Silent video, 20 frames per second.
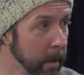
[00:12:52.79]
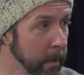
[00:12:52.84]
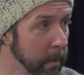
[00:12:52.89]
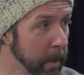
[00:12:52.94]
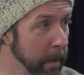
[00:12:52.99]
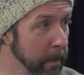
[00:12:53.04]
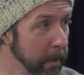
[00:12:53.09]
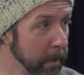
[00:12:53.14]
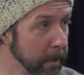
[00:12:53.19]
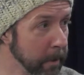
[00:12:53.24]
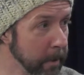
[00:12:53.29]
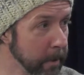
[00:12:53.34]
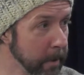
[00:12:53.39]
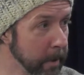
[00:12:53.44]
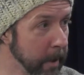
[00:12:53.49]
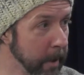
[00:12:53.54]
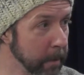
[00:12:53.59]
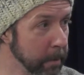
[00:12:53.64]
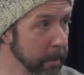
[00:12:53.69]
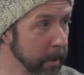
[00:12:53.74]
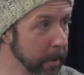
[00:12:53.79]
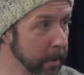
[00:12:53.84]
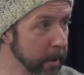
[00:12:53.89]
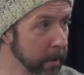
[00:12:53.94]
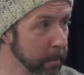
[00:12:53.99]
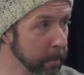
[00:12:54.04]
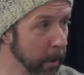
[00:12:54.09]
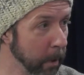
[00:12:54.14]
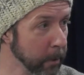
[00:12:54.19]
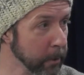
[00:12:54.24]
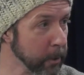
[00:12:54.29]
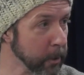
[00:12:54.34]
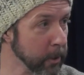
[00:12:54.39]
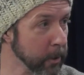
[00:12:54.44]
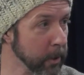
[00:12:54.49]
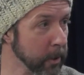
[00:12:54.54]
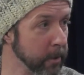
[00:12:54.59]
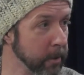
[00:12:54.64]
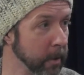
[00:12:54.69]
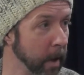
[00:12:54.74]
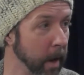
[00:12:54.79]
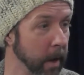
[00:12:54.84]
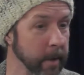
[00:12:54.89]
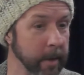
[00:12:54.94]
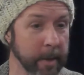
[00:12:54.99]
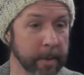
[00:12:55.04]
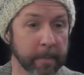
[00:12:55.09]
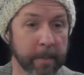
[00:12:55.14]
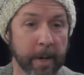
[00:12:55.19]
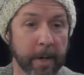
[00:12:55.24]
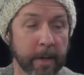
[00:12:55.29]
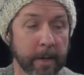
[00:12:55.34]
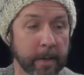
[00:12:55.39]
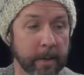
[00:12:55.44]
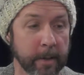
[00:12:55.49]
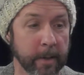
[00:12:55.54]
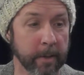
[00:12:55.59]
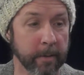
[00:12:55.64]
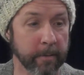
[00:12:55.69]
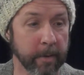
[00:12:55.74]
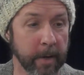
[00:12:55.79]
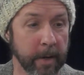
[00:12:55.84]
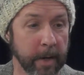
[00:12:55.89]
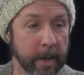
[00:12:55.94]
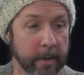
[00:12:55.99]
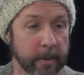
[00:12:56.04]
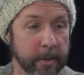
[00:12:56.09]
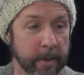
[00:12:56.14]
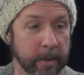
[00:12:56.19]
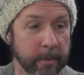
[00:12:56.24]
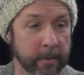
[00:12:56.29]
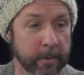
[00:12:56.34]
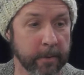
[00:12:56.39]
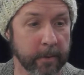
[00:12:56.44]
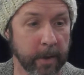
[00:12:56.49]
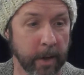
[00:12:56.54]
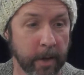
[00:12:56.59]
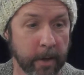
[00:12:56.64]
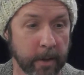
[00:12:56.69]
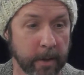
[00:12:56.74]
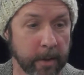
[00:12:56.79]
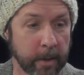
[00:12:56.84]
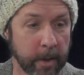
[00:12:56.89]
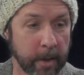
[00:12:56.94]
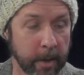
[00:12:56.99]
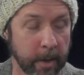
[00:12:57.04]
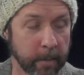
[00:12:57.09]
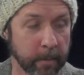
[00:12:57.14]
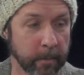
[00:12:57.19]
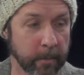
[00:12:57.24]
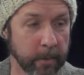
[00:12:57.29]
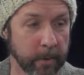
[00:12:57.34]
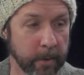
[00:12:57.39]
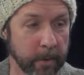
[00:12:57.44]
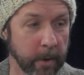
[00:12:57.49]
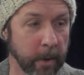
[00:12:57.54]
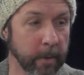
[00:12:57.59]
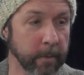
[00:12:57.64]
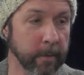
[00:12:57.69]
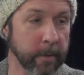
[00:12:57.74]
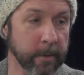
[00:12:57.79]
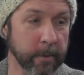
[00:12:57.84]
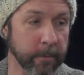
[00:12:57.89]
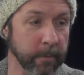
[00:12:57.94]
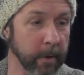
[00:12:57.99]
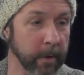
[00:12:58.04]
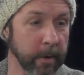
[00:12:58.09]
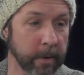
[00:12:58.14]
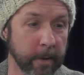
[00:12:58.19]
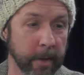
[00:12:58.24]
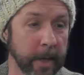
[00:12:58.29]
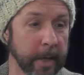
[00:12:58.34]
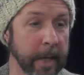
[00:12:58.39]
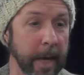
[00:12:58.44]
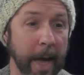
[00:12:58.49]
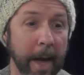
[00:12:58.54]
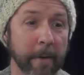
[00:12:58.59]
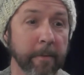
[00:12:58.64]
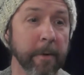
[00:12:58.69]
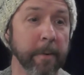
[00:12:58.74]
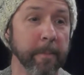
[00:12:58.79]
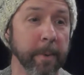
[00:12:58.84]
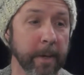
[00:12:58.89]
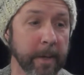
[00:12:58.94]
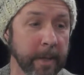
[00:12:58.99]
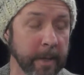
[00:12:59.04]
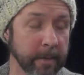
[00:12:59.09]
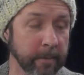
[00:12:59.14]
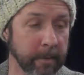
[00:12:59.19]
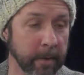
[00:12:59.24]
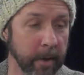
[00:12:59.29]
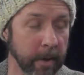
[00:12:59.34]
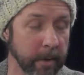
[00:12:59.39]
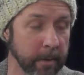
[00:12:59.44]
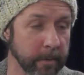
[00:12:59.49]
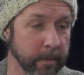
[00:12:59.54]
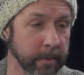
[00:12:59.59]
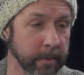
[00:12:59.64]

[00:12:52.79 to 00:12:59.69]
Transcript: people couldn't keep their composure just talking about it, and the event hasn't even started yet. I'm nervous for well, like people, everybody involved.